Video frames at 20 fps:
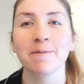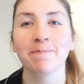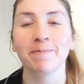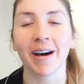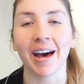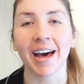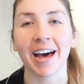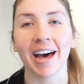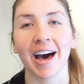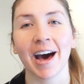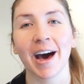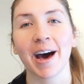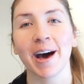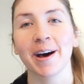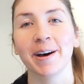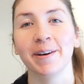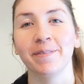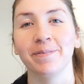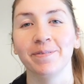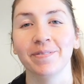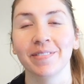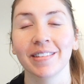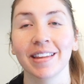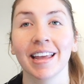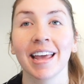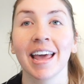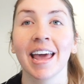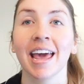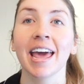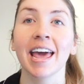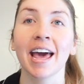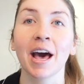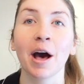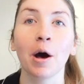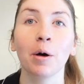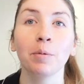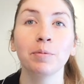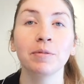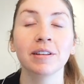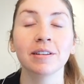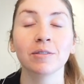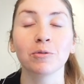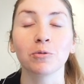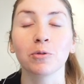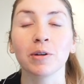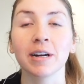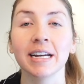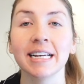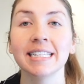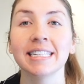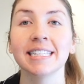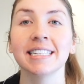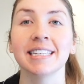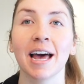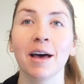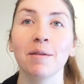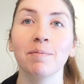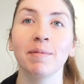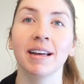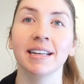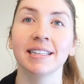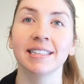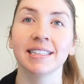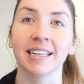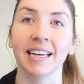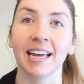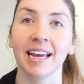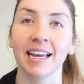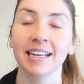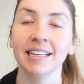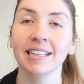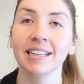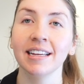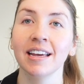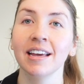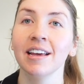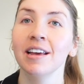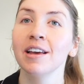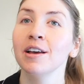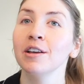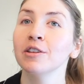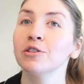but it helped to reset my skin.